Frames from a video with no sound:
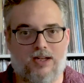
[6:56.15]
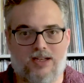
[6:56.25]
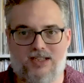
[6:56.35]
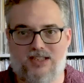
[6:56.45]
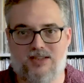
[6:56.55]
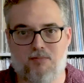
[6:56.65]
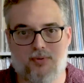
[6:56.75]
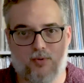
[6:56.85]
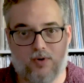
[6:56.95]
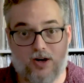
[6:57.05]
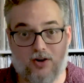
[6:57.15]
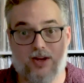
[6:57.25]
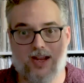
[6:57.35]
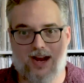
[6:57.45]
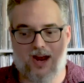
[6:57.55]
This is a
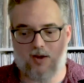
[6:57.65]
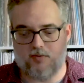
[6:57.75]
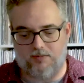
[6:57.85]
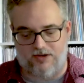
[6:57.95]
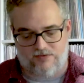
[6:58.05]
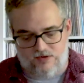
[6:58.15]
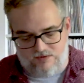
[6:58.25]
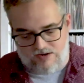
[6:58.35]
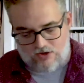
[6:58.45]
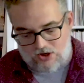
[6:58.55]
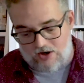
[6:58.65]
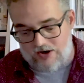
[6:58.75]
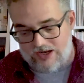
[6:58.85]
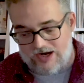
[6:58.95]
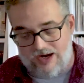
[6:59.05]
brilliant album, and if you've never heard
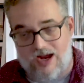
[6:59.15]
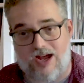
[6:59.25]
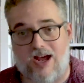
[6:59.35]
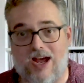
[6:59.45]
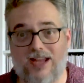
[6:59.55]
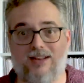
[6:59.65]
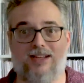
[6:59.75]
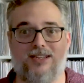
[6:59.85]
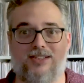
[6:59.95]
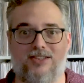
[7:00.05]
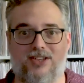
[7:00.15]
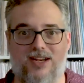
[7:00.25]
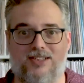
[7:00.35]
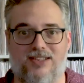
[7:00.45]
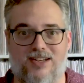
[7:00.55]
it, I highly
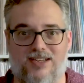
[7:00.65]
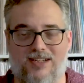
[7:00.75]
suggest it.